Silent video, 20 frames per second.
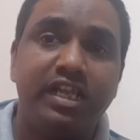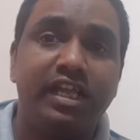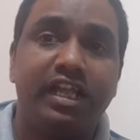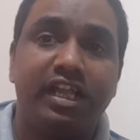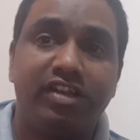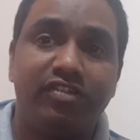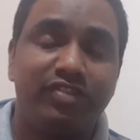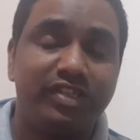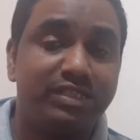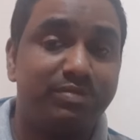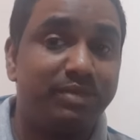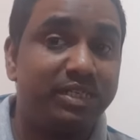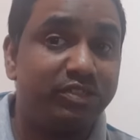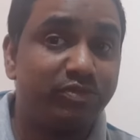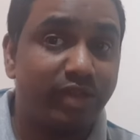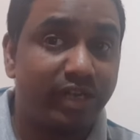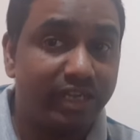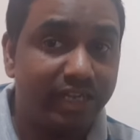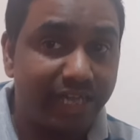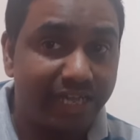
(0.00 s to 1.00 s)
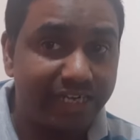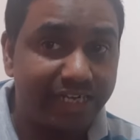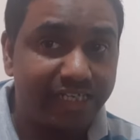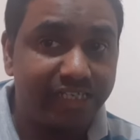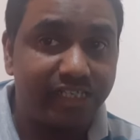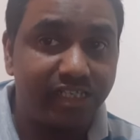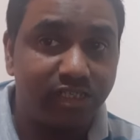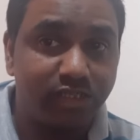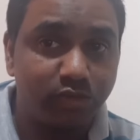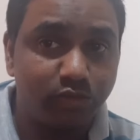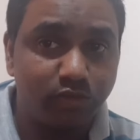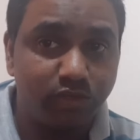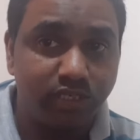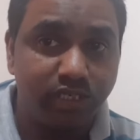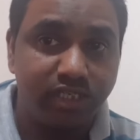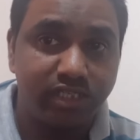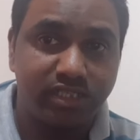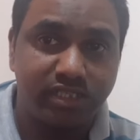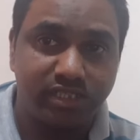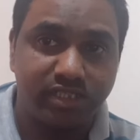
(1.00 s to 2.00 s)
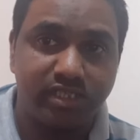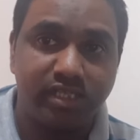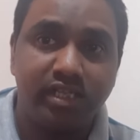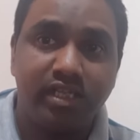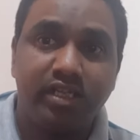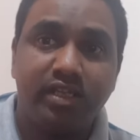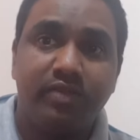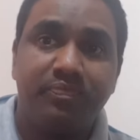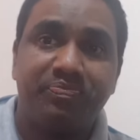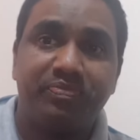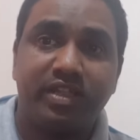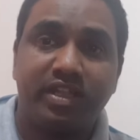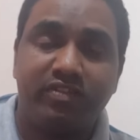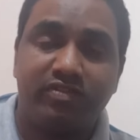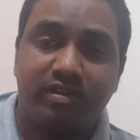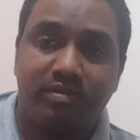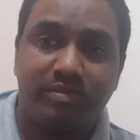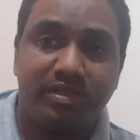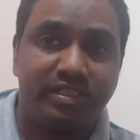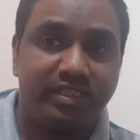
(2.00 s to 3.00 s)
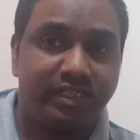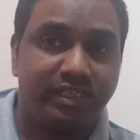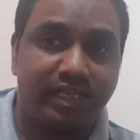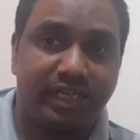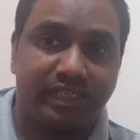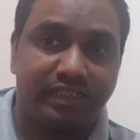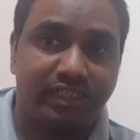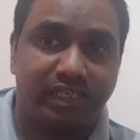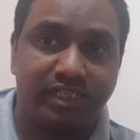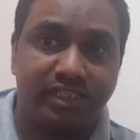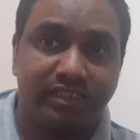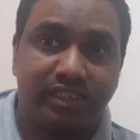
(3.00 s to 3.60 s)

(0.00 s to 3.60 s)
investments were directed towards information technology.